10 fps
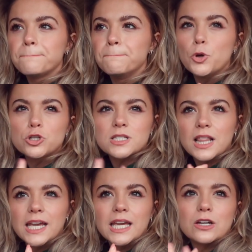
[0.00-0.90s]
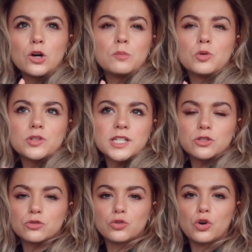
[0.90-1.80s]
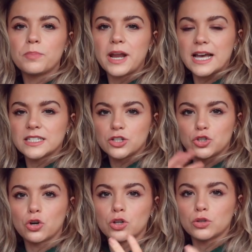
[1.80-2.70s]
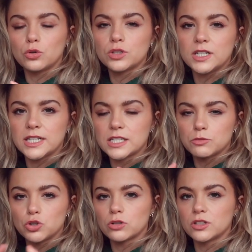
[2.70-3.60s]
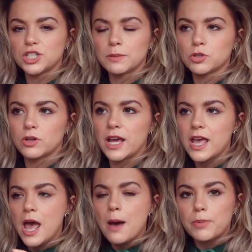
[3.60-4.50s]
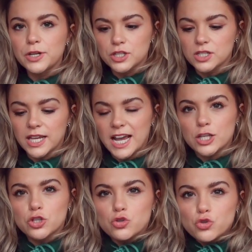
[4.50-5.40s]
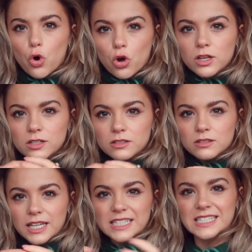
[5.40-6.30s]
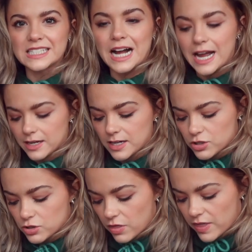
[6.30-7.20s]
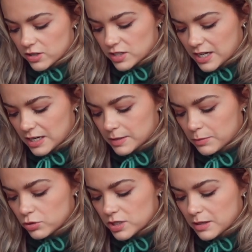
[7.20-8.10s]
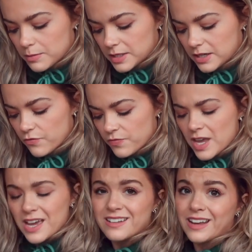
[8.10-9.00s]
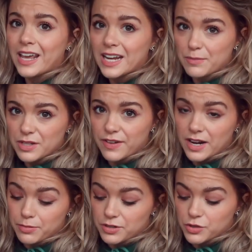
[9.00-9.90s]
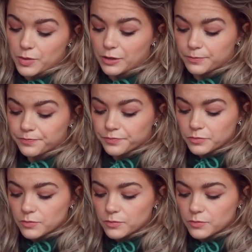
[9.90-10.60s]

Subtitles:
mousse-like almost, I don't know, but it has this chocolate coating and some chocolate chips on it. But it's like a solid like snack, and it's 13 grams of protein I believe, 9 grams of fibre as well.